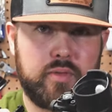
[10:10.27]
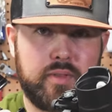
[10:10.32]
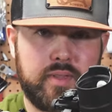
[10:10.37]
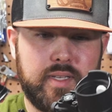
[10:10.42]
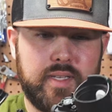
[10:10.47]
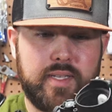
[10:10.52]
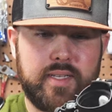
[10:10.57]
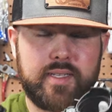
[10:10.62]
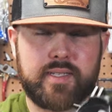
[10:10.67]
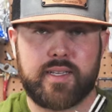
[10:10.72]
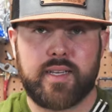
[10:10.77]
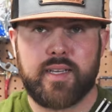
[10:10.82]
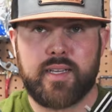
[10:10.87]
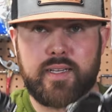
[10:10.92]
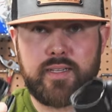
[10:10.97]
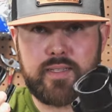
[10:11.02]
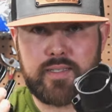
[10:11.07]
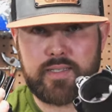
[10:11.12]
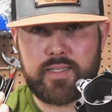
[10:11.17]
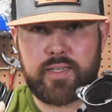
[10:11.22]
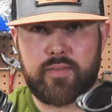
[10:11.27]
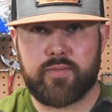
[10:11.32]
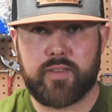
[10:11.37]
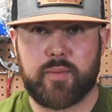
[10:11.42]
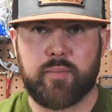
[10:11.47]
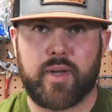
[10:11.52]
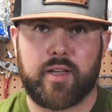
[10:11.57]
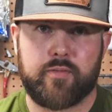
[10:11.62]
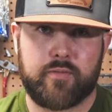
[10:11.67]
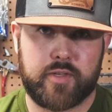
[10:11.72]
of these to see if they
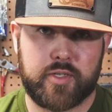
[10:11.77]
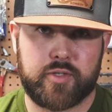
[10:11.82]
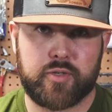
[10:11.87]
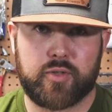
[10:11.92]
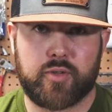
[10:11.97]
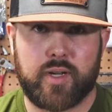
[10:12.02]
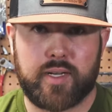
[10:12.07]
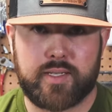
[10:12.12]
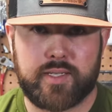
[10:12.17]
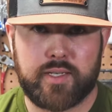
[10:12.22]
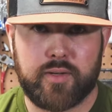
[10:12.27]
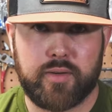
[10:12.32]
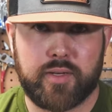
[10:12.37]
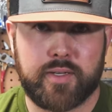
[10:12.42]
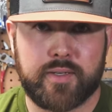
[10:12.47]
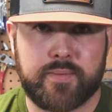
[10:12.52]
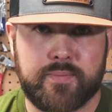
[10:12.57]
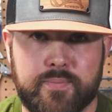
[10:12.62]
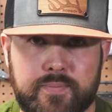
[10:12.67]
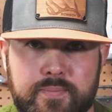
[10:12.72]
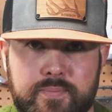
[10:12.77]
might fit your criteria.